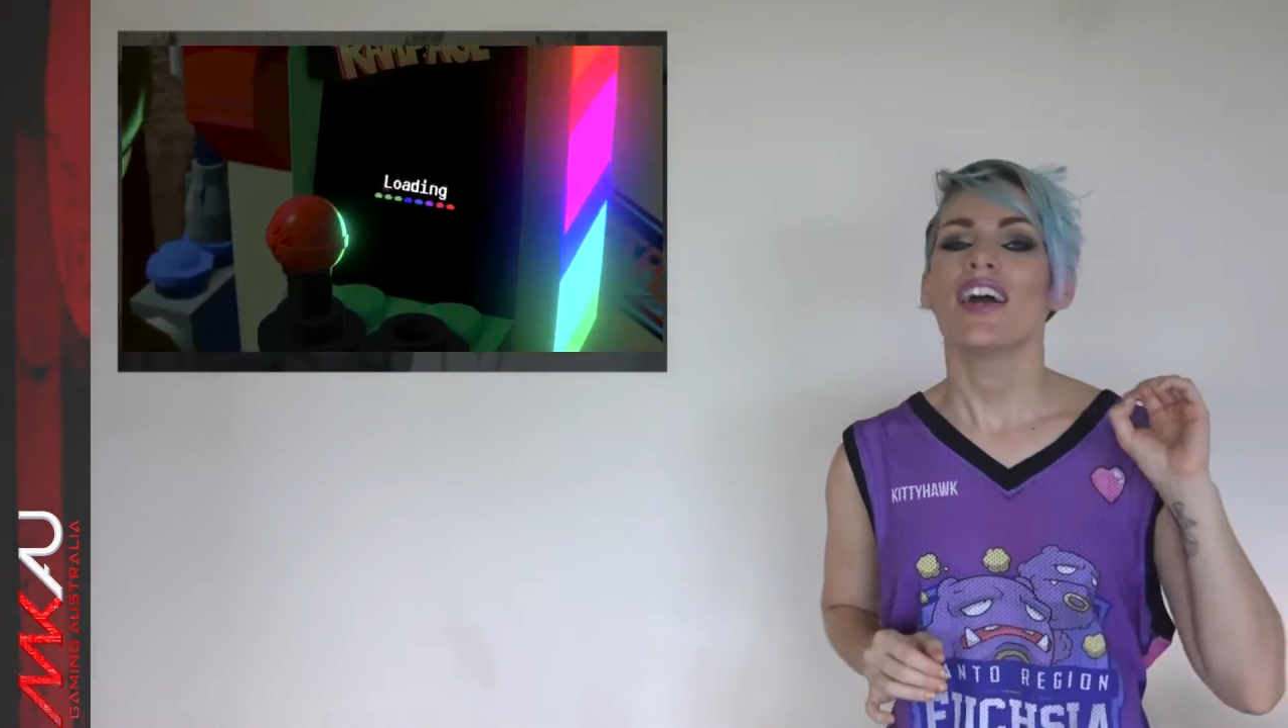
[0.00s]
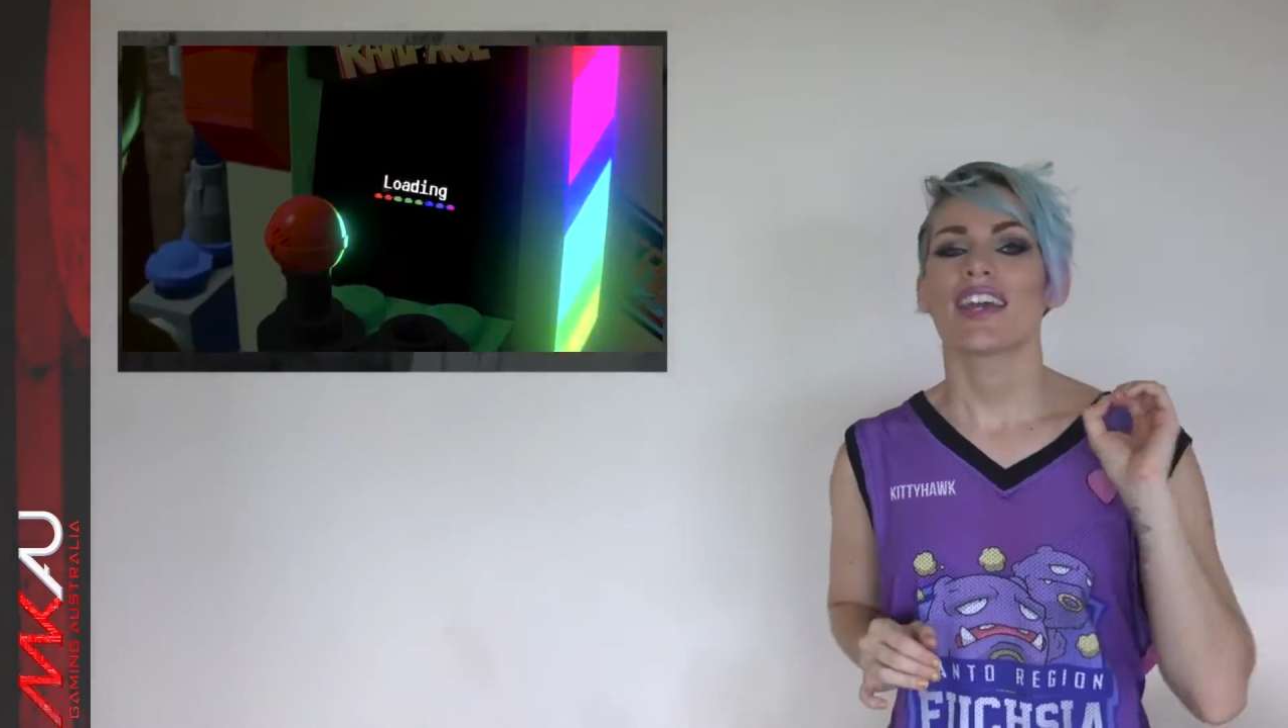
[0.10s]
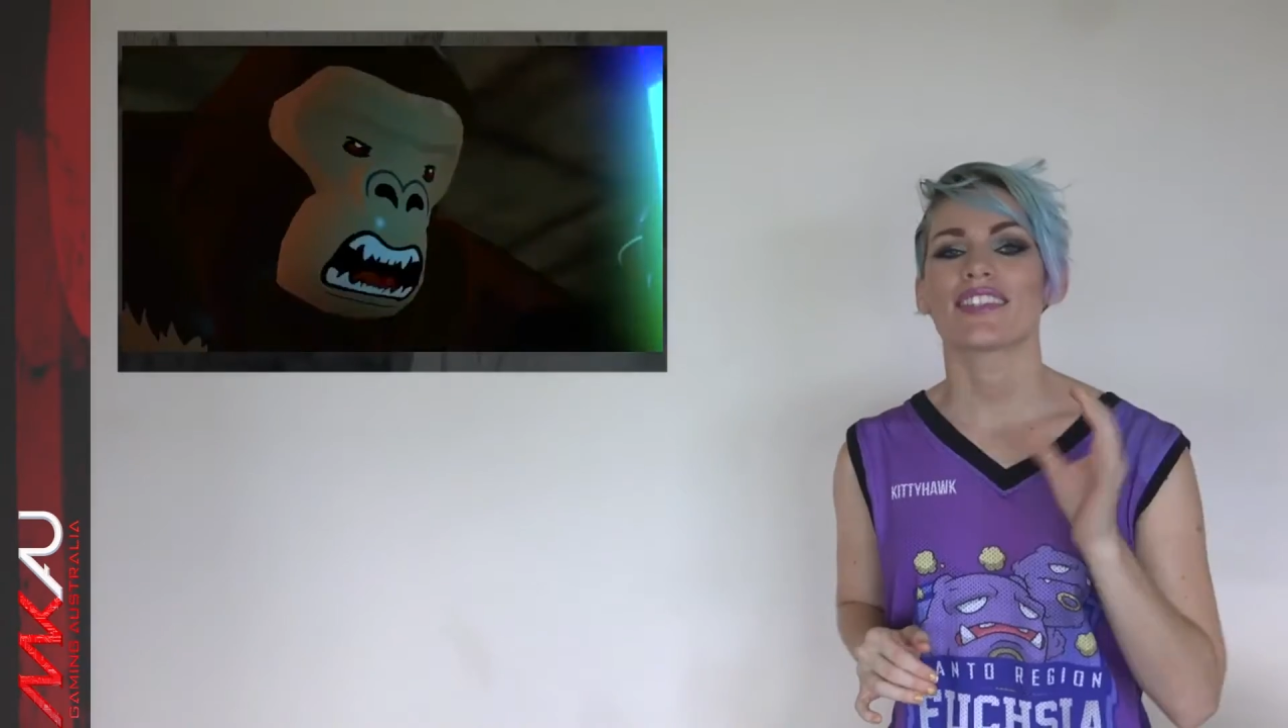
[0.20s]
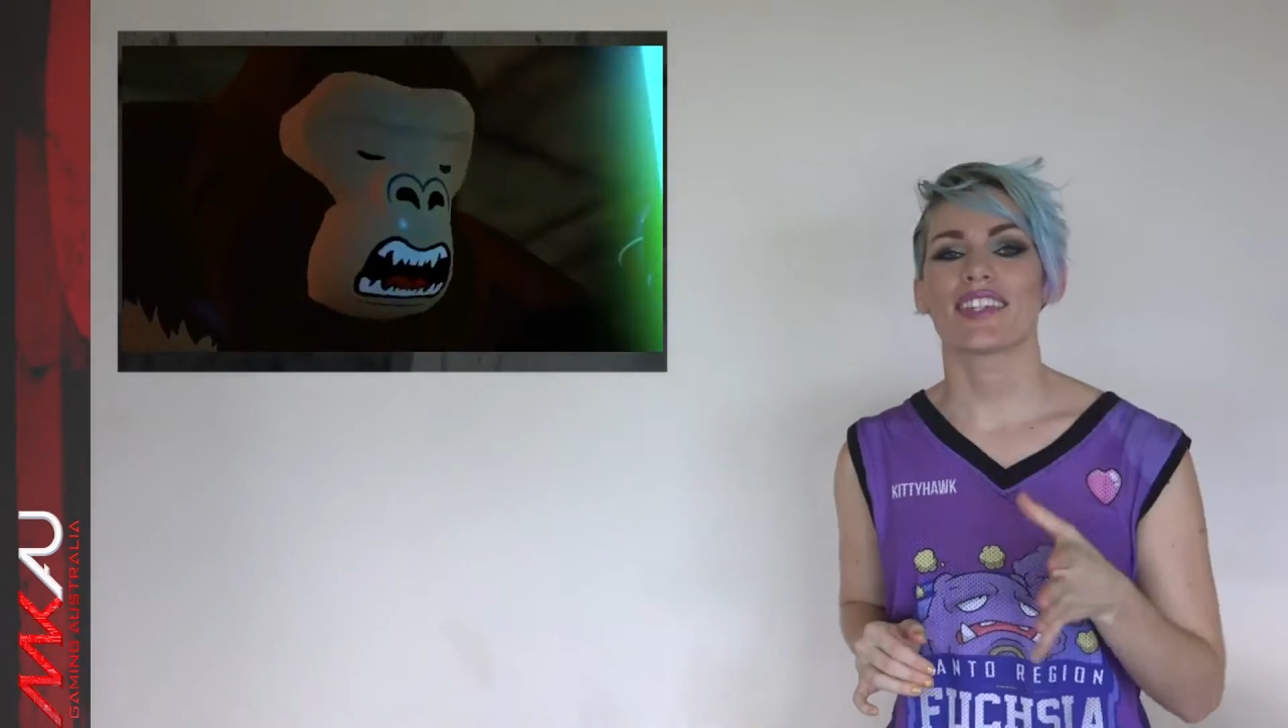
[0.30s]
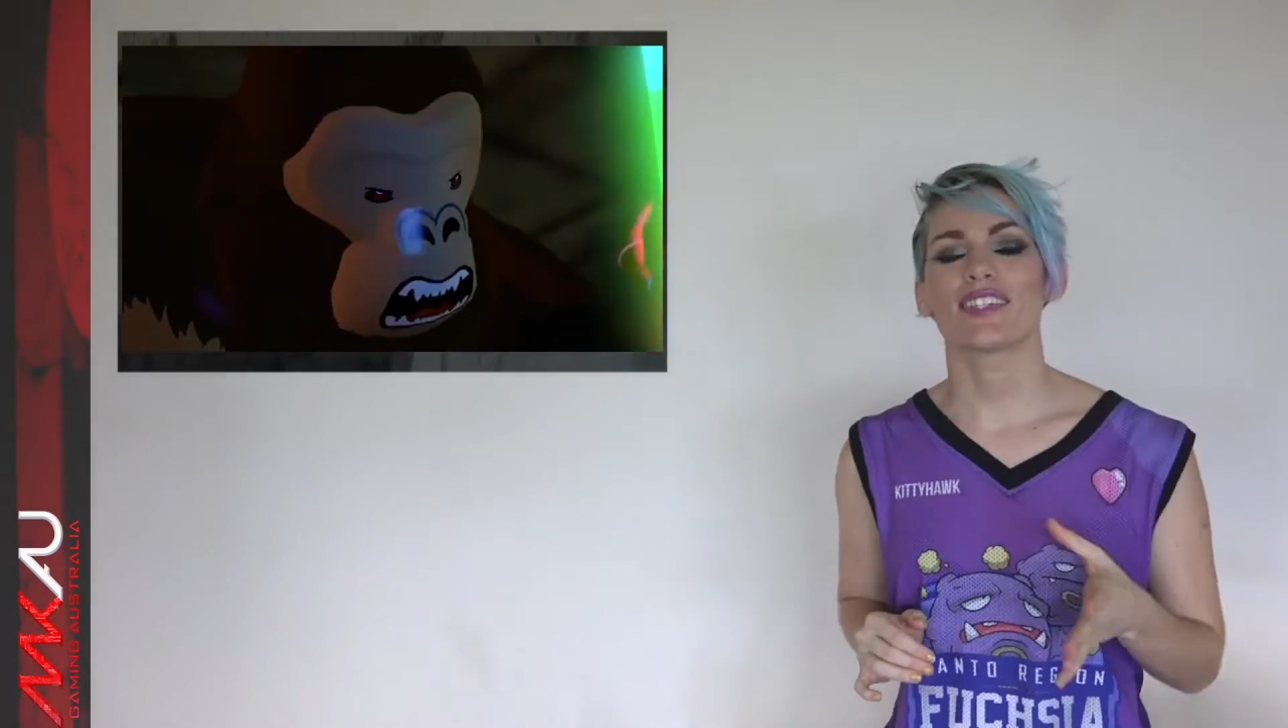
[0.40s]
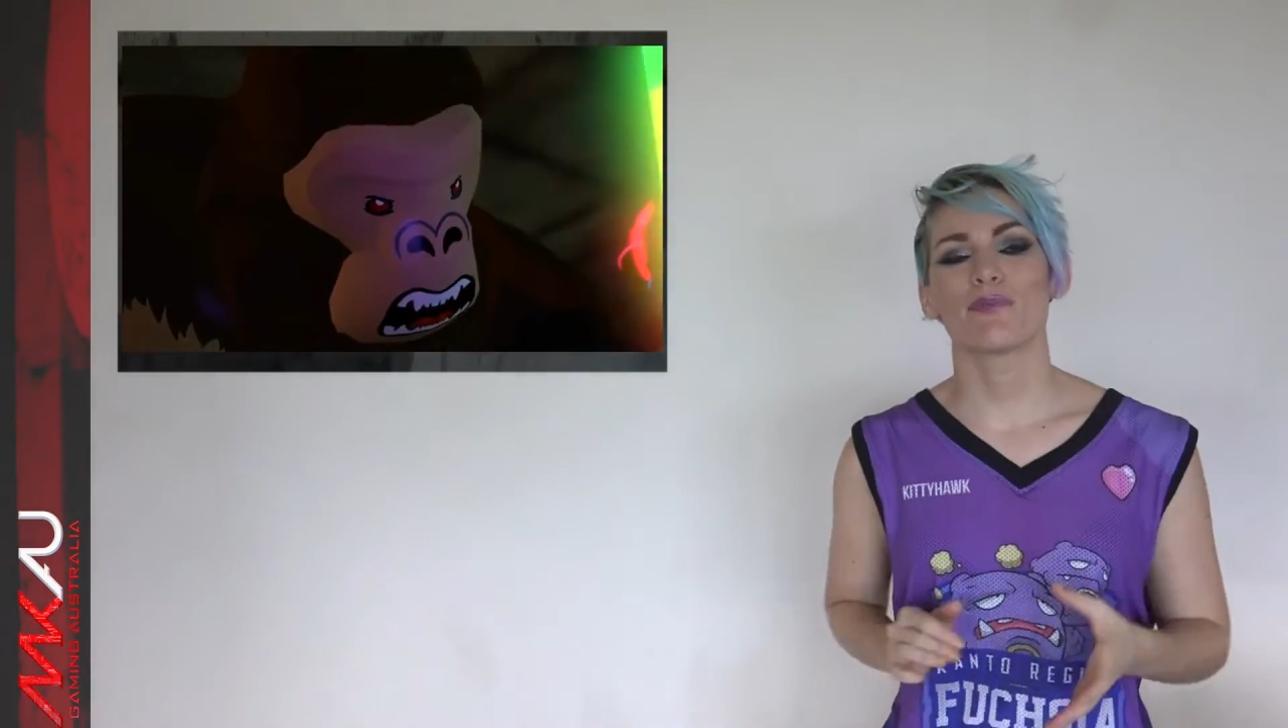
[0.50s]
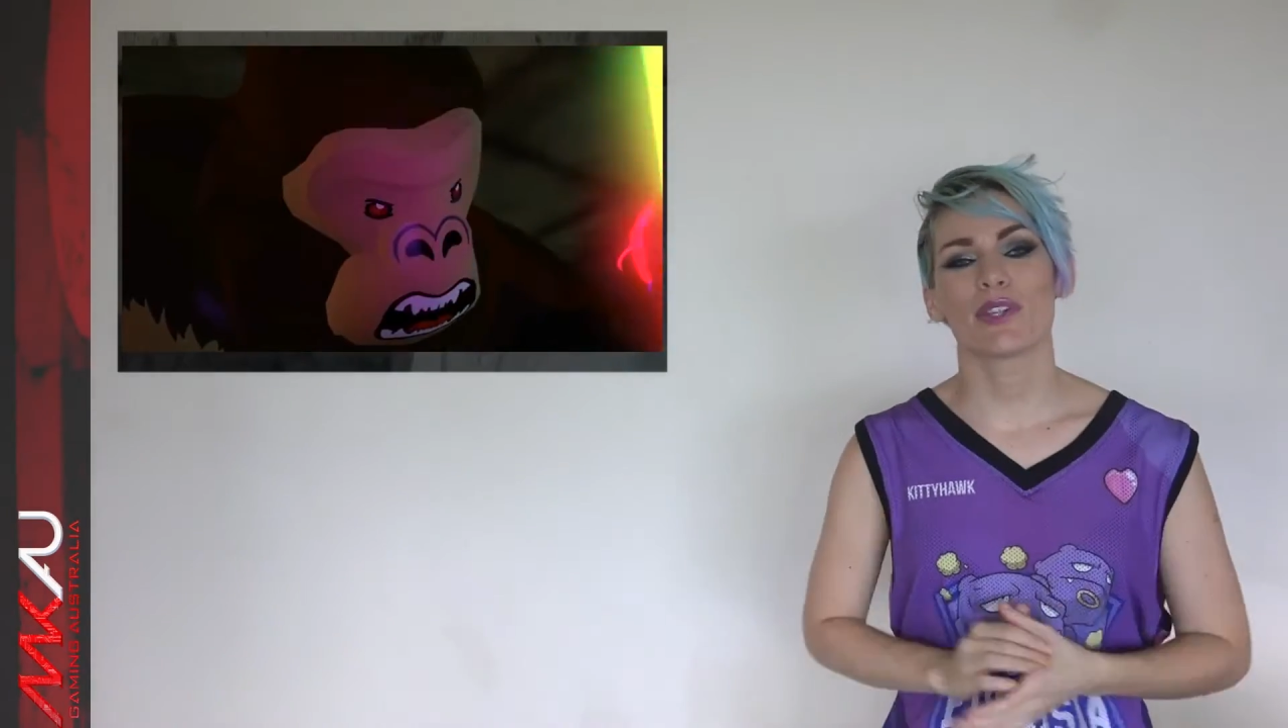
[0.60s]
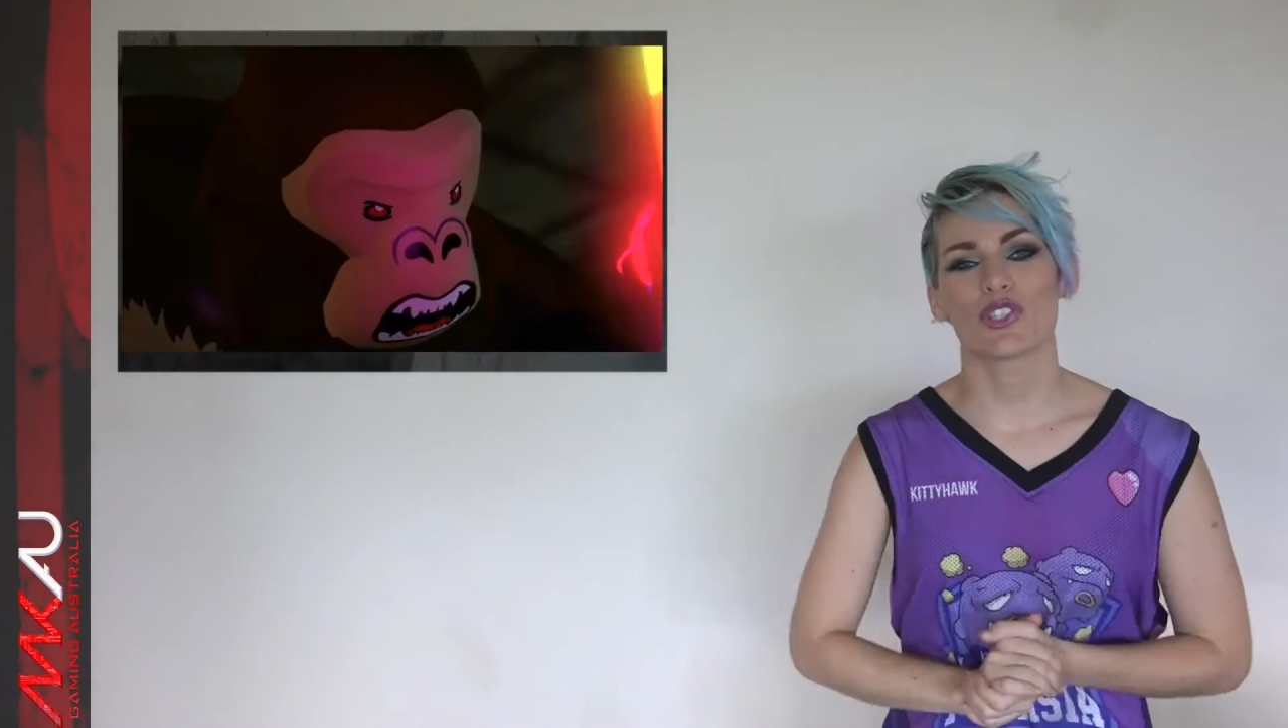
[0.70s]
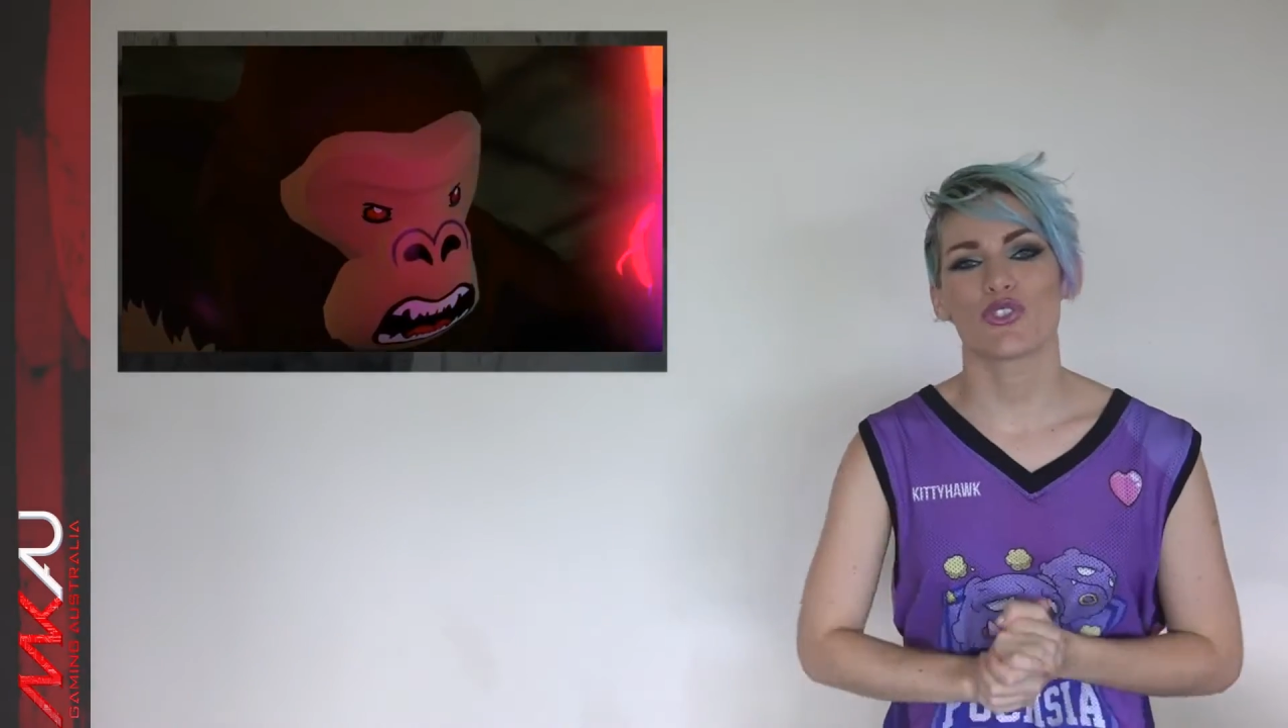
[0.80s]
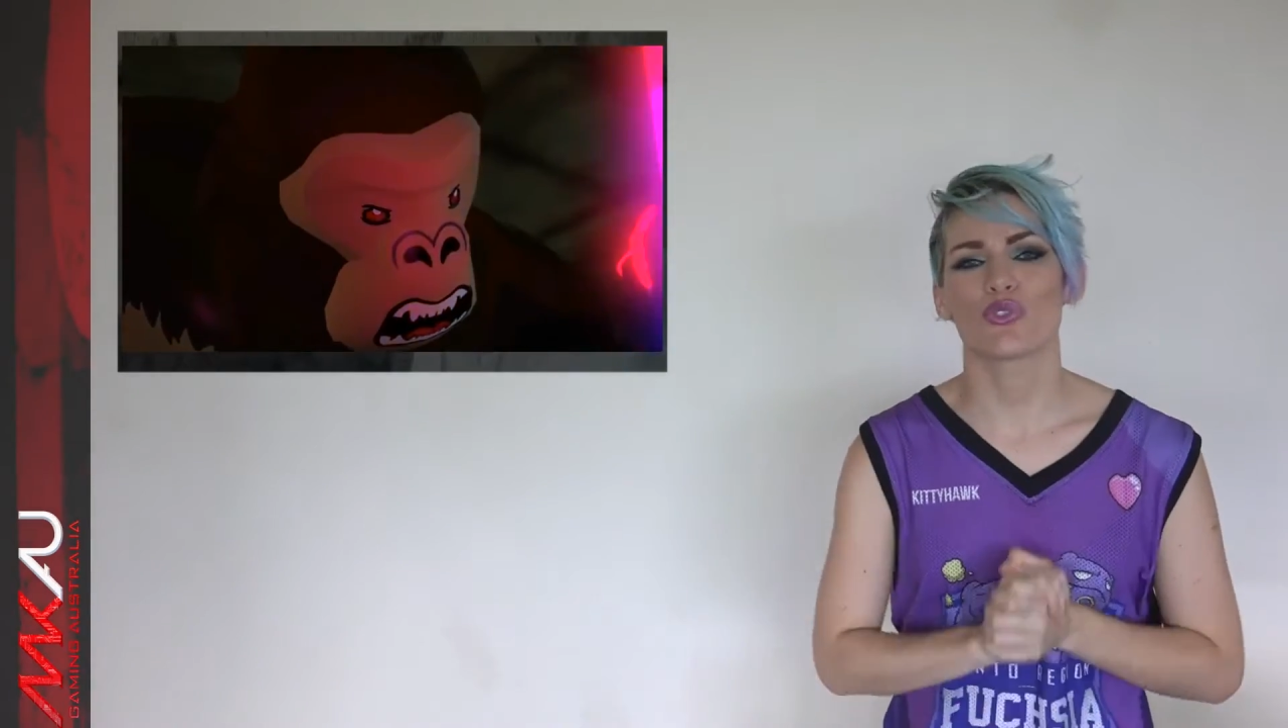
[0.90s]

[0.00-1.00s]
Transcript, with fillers: It's his mission